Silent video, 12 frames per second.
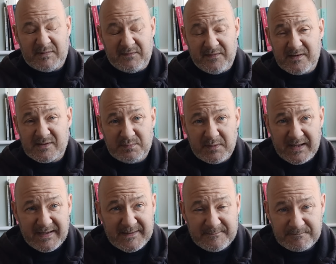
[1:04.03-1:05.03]
The first
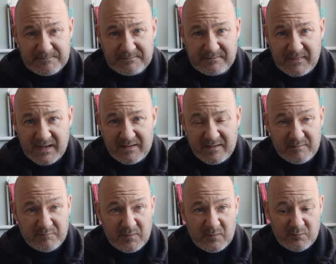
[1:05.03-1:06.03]
player
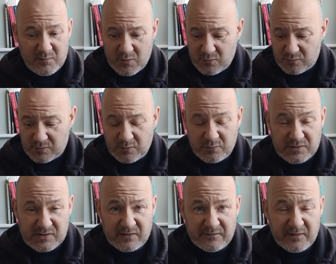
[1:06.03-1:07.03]

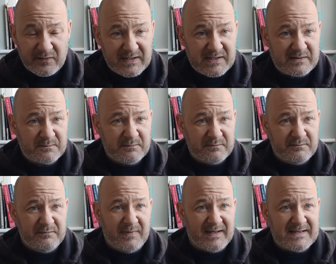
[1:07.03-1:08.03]
who's sort of on this
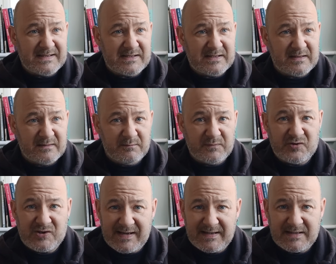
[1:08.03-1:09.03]
list,
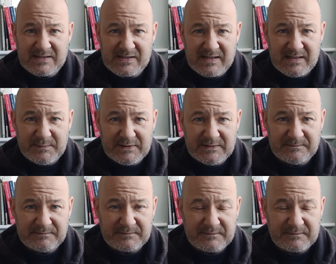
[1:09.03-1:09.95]
Cedi Gassama.